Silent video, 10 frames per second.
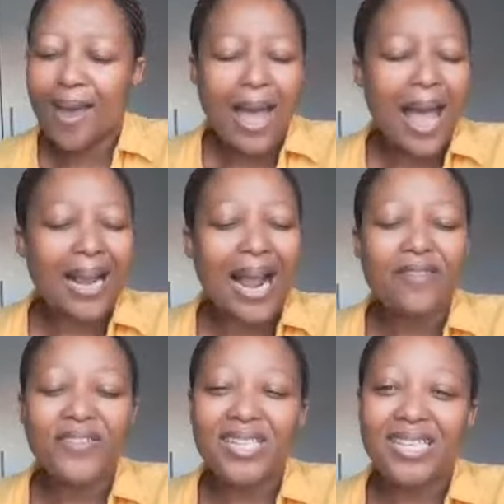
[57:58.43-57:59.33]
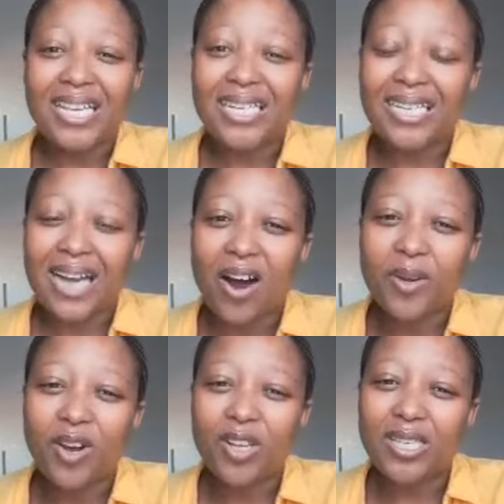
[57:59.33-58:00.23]
I can't even sit down
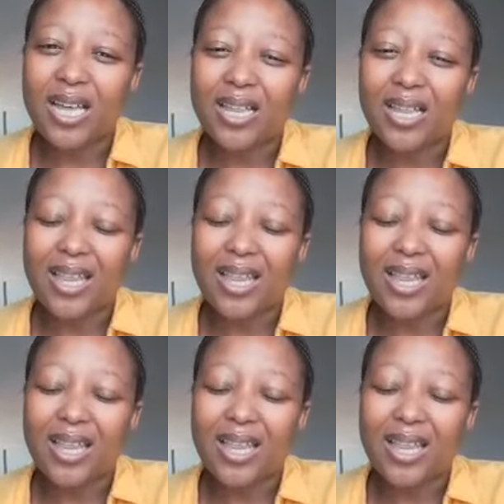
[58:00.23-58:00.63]
because the